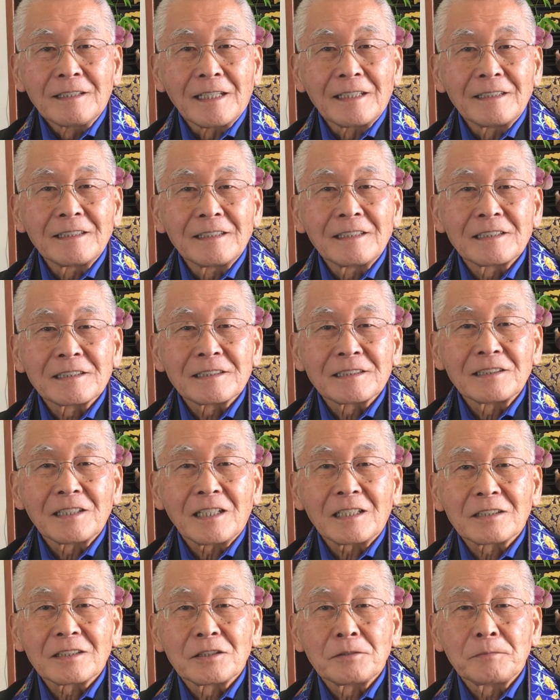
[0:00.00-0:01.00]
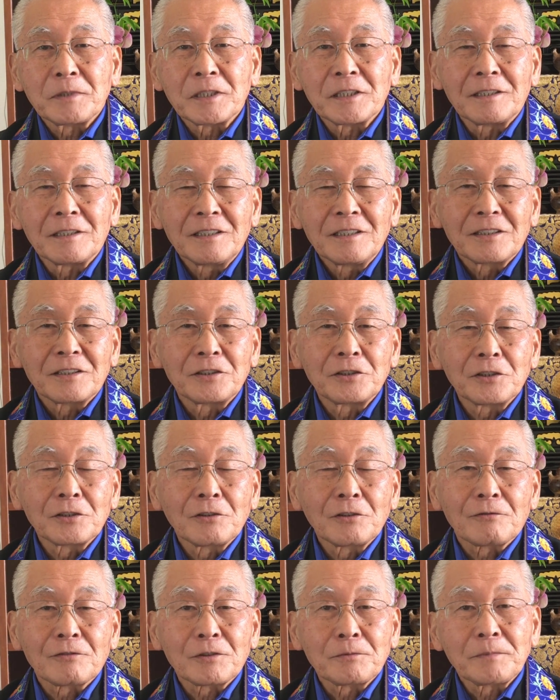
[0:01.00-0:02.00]
that it is not to be
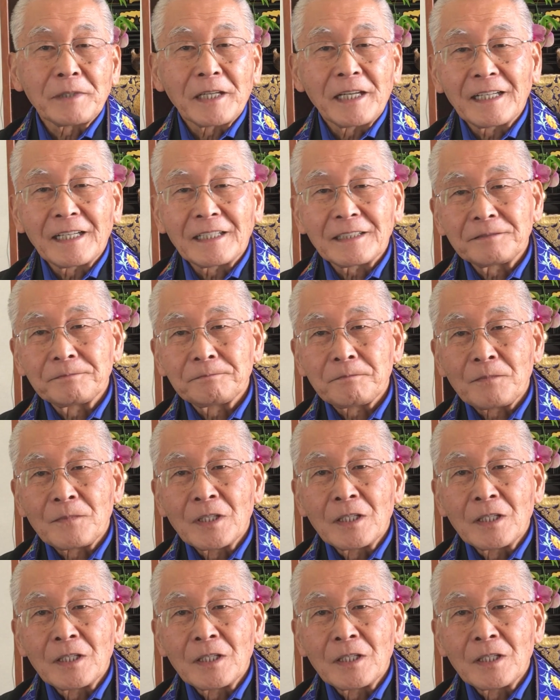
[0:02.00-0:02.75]
good over bad,